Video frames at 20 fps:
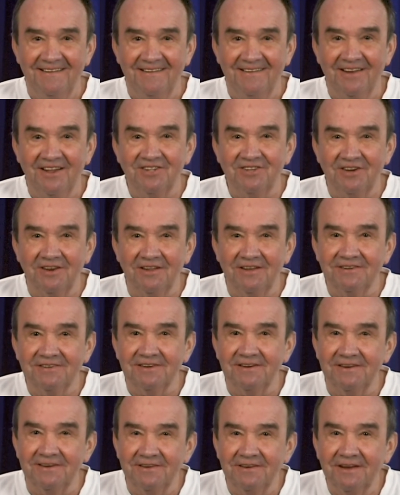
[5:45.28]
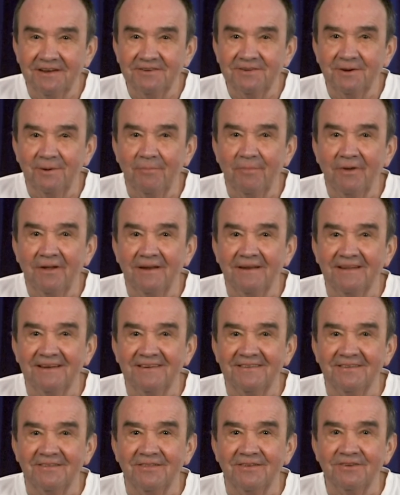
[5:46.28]
Let's listen just a minute
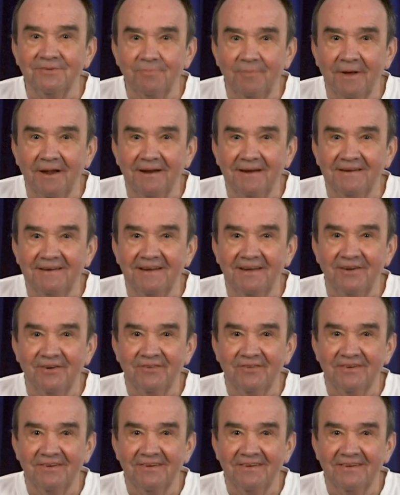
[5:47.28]
to this meditation.